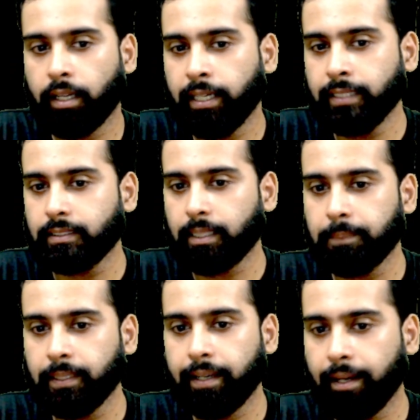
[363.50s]
increase.
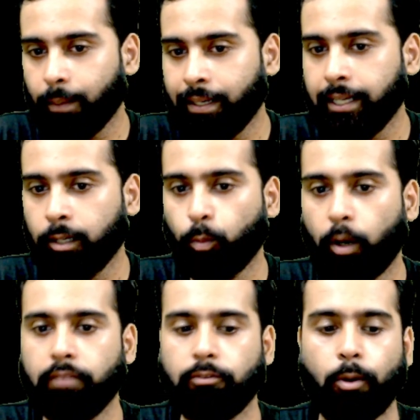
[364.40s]
Saptagiri,
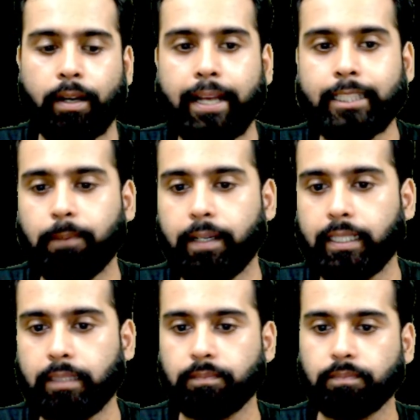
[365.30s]
22.4 lakhs per
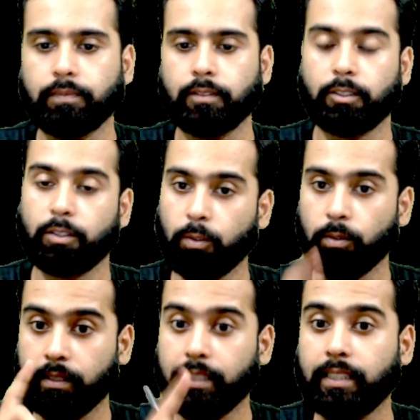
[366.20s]
annum. So
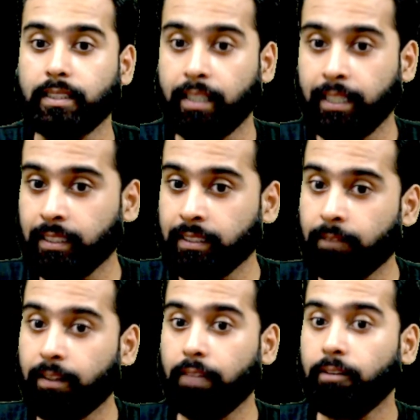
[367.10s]
this is the reason they
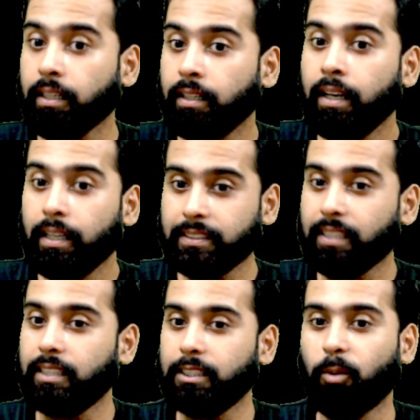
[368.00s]
were having
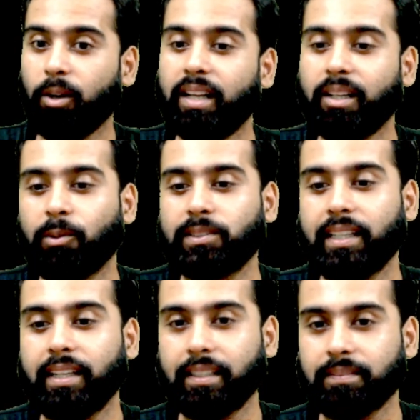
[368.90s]
such a smaller
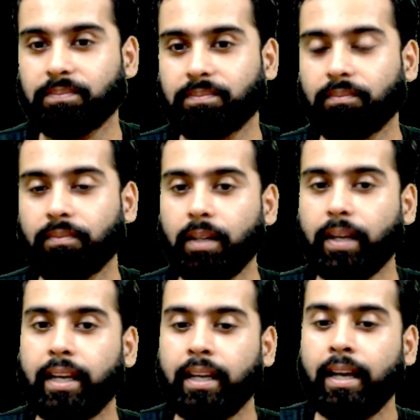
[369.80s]
closing ring.
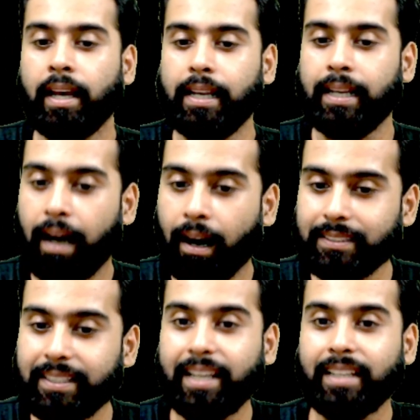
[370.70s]
Okay,
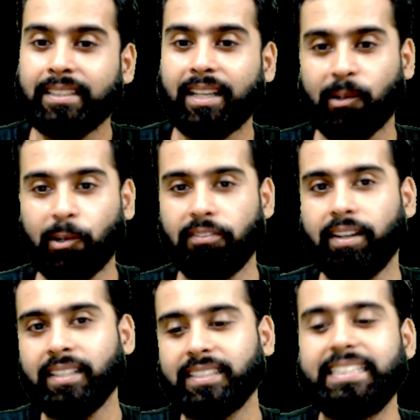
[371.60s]
lastly, the good one,